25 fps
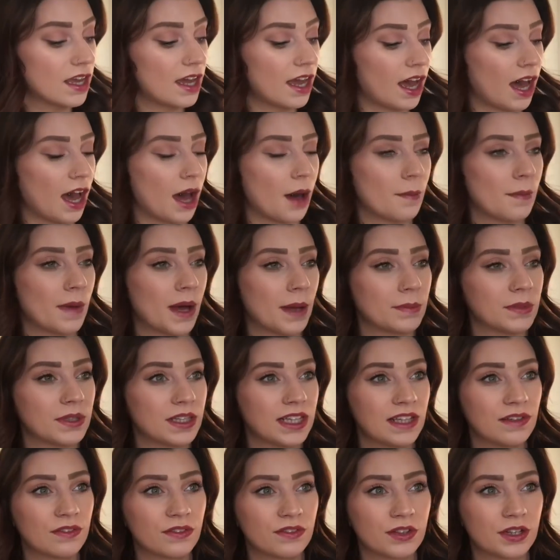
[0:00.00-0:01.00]
I
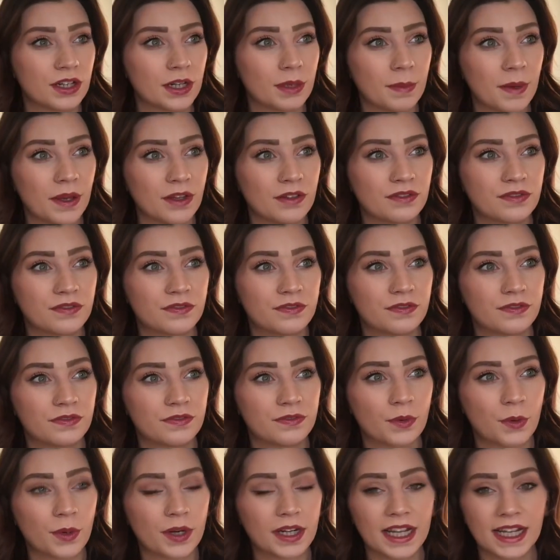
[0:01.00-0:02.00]
believe they're about
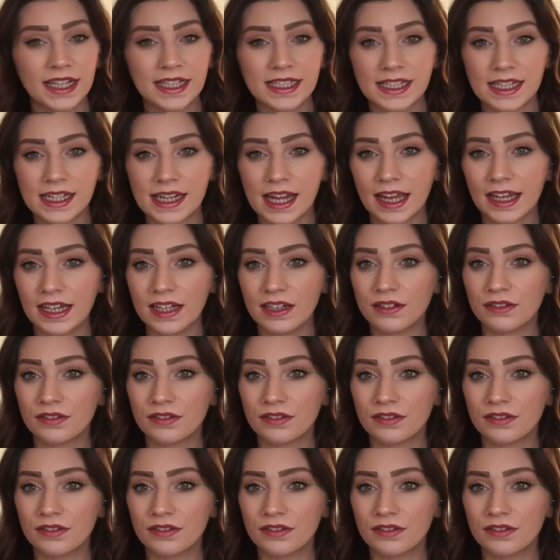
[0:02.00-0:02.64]
$4.99